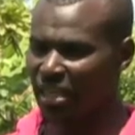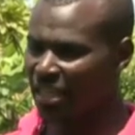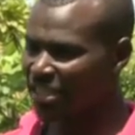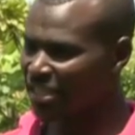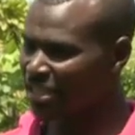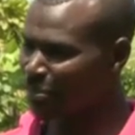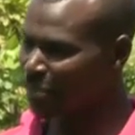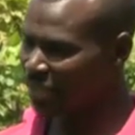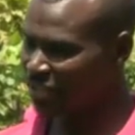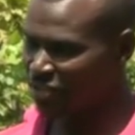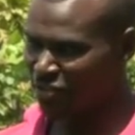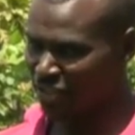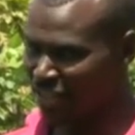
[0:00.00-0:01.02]
it's a bit
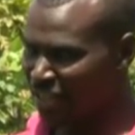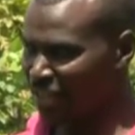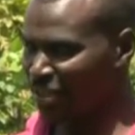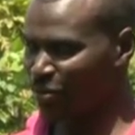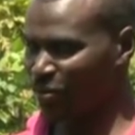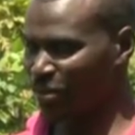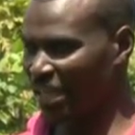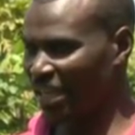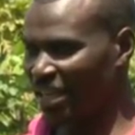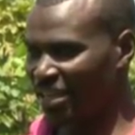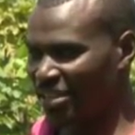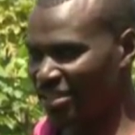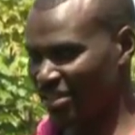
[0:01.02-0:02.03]
tricky to
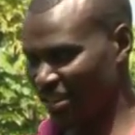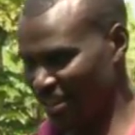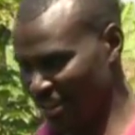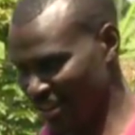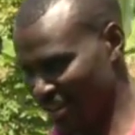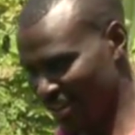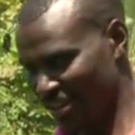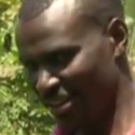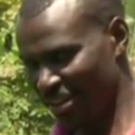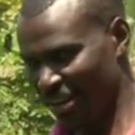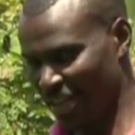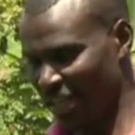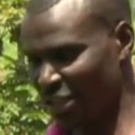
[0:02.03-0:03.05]
silage
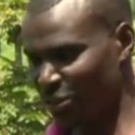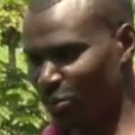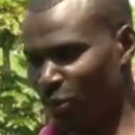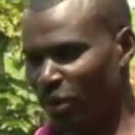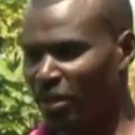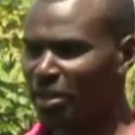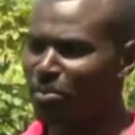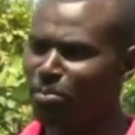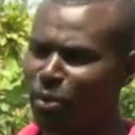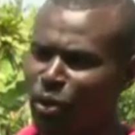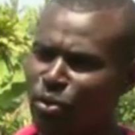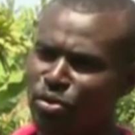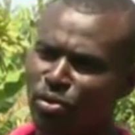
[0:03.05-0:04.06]
desmodium
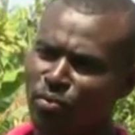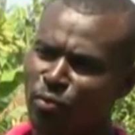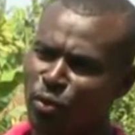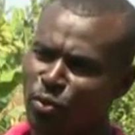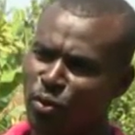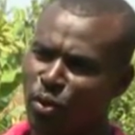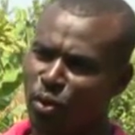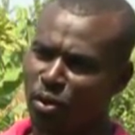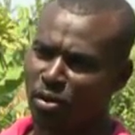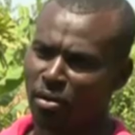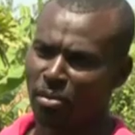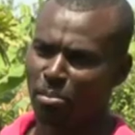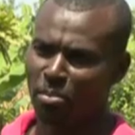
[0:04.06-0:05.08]
because of what we call
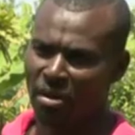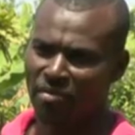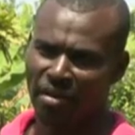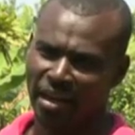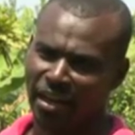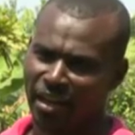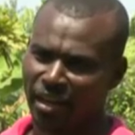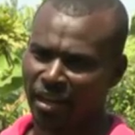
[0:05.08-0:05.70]
buffering.